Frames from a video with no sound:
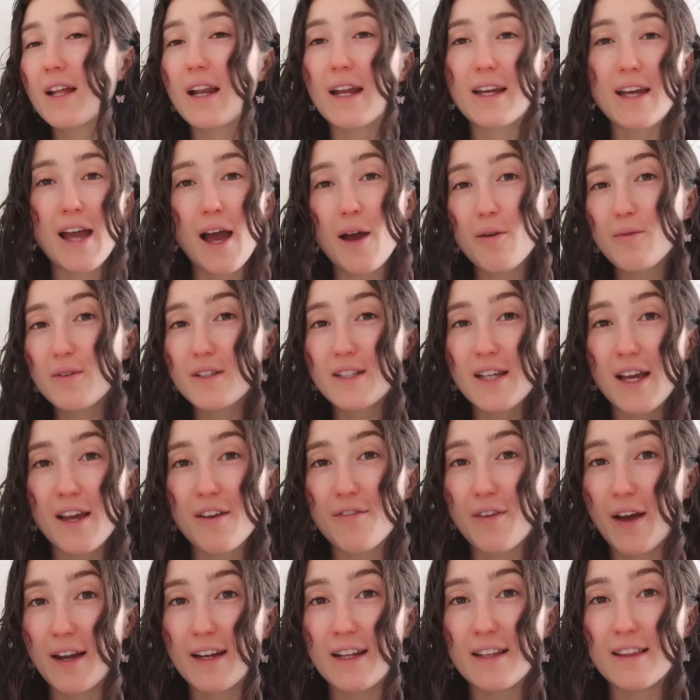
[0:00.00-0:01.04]
Like, I would say,
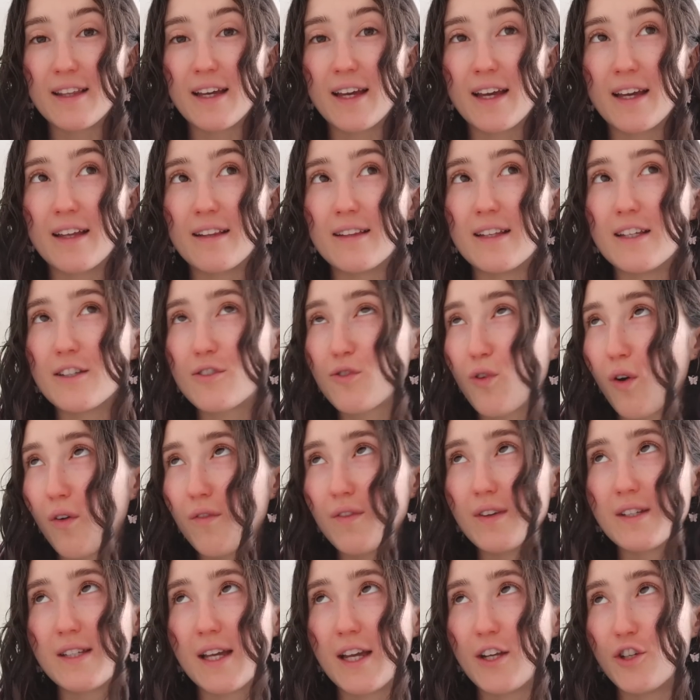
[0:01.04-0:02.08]
if anything, these
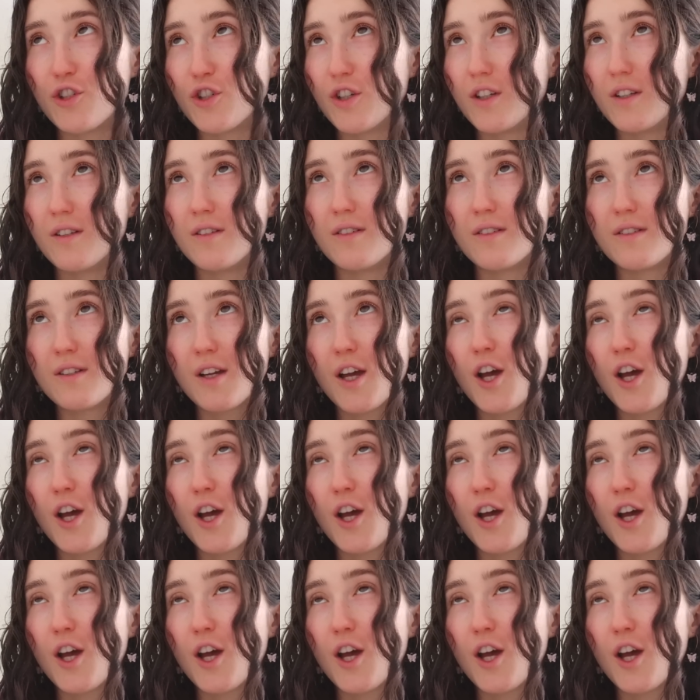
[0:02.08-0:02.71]
conversations